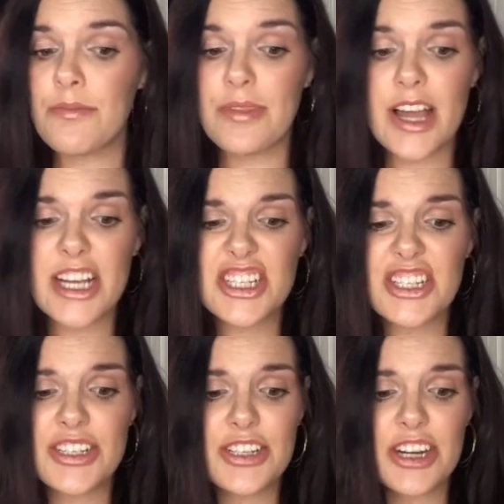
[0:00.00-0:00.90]

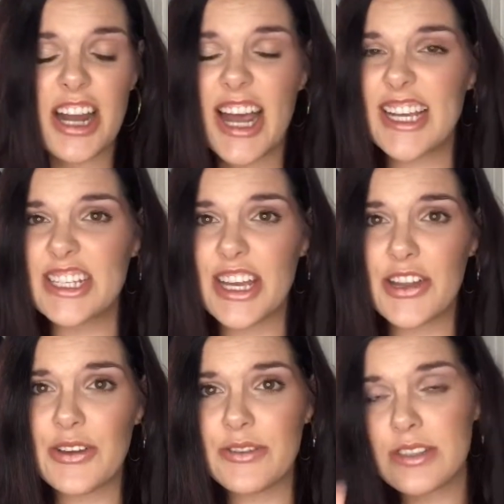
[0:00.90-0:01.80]
blush, your
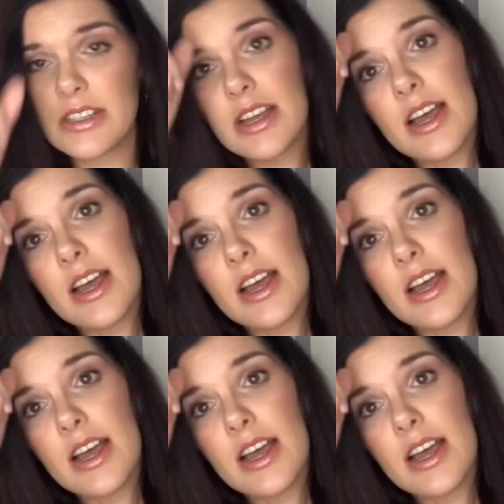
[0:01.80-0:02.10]
eyeshadows.